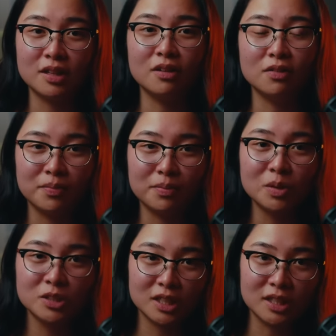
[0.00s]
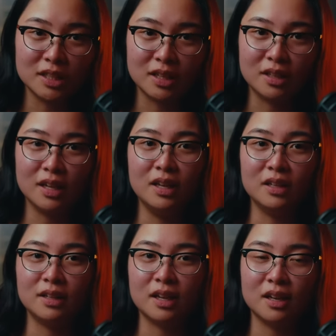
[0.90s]
of posting again
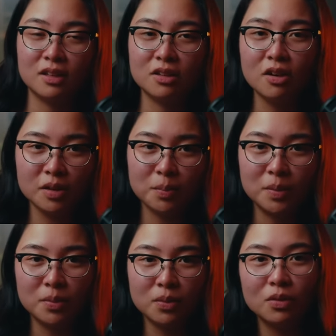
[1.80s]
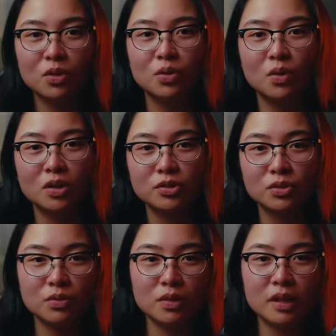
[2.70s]
and getting to talk to people who
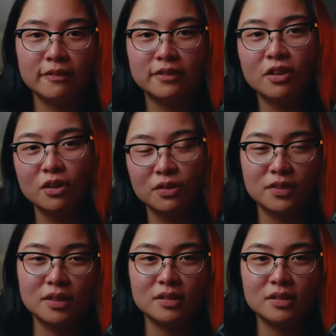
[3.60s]
also love photography.